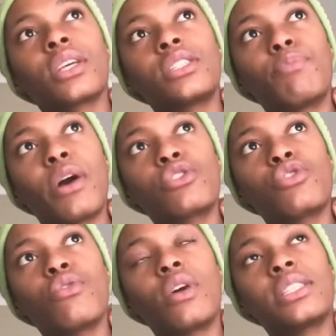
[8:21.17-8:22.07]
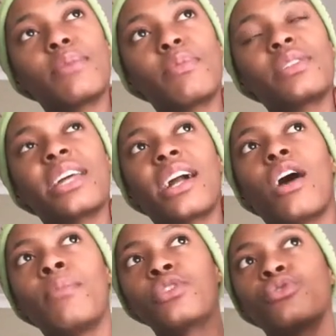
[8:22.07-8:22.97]
Sparks over WhatsApp. I was like,
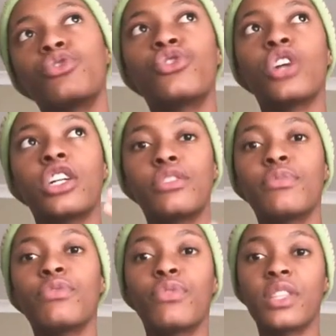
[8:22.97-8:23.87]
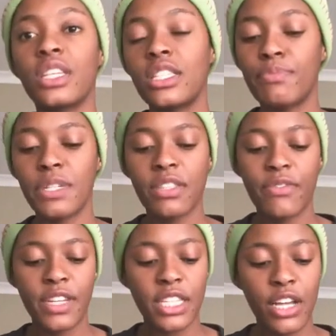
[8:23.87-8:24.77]
how much would you charge me for this
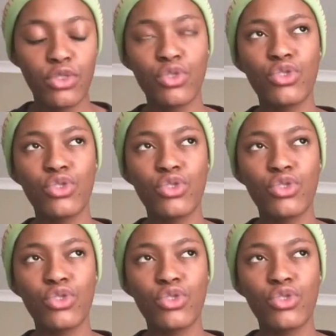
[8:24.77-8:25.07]
specific tattoo?